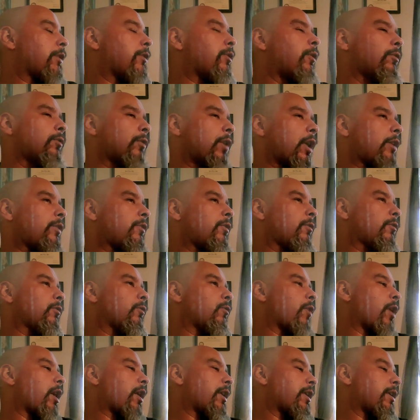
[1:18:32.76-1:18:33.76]
I told I
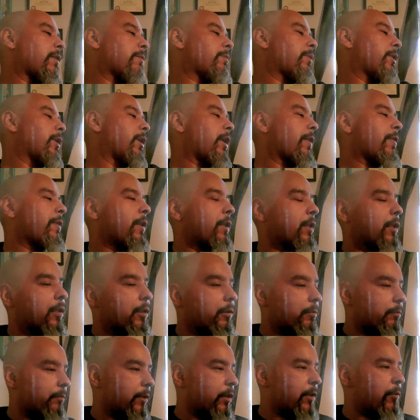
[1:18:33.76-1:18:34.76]
told Brody, but I
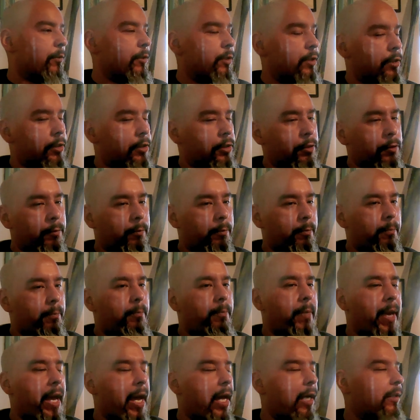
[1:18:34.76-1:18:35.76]
think he was just so
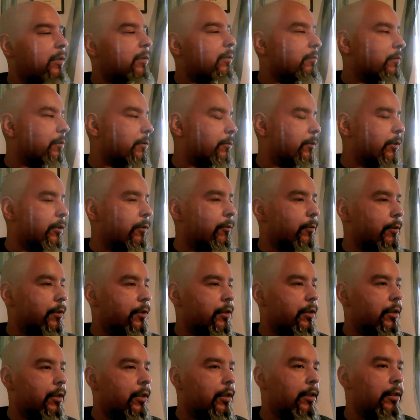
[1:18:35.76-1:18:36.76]
mad he
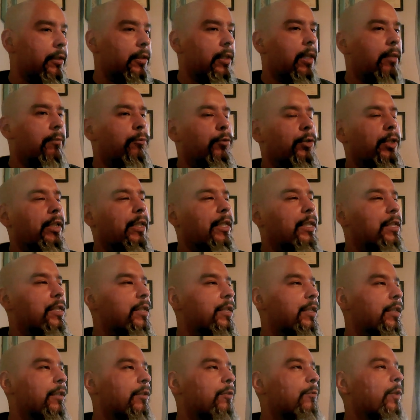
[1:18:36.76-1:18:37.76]
was uh, not really
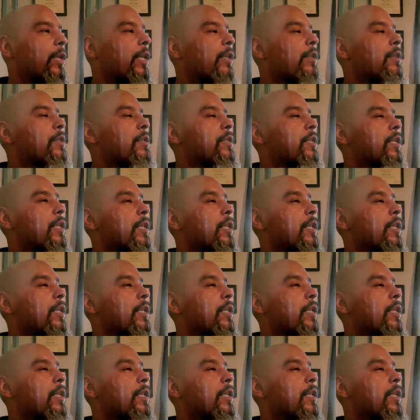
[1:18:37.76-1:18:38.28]
listening to what I had to